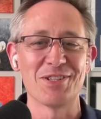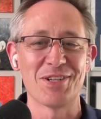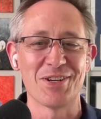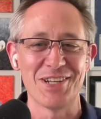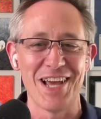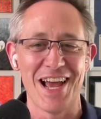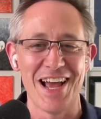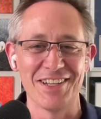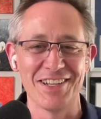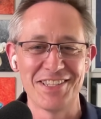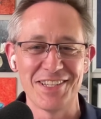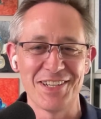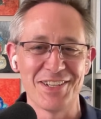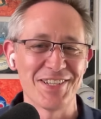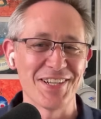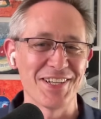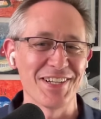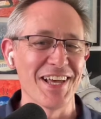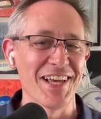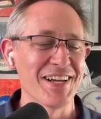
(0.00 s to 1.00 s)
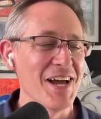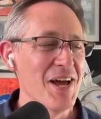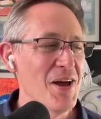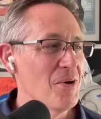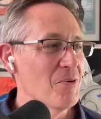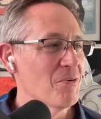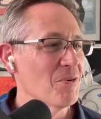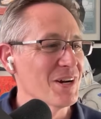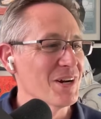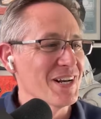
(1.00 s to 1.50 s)
Go downstairs. They're like,
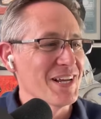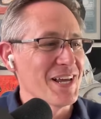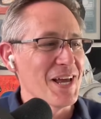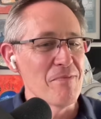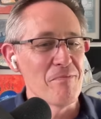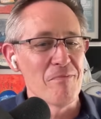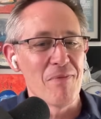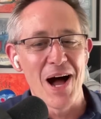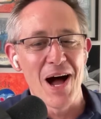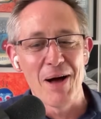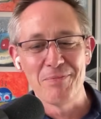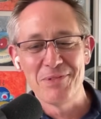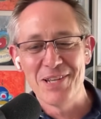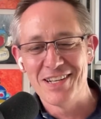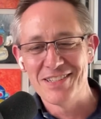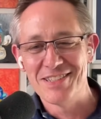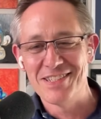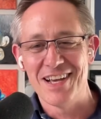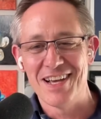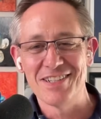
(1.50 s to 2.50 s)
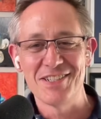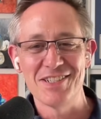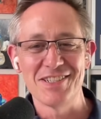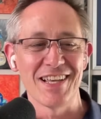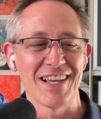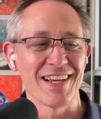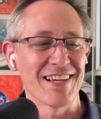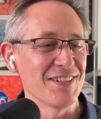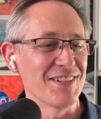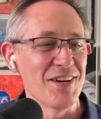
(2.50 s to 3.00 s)
we're going to get mobbed outside. She's
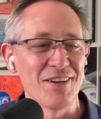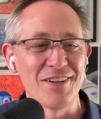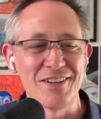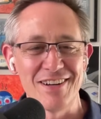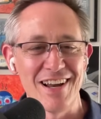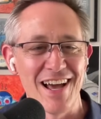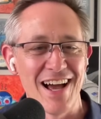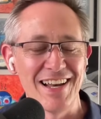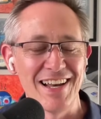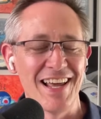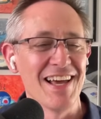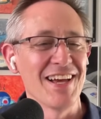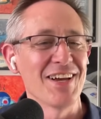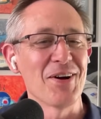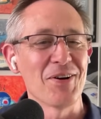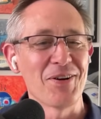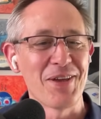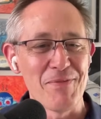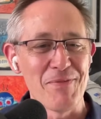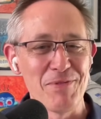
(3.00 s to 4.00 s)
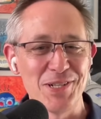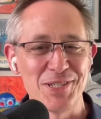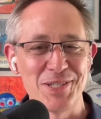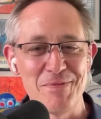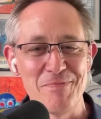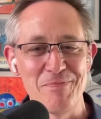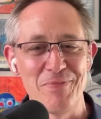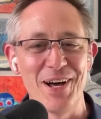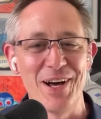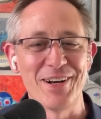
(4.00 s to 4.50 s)
like, no, you're not. Go get me
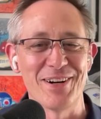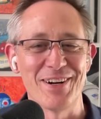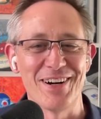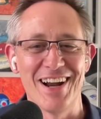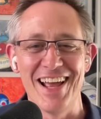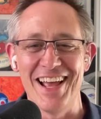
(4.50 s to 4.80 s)
some butter.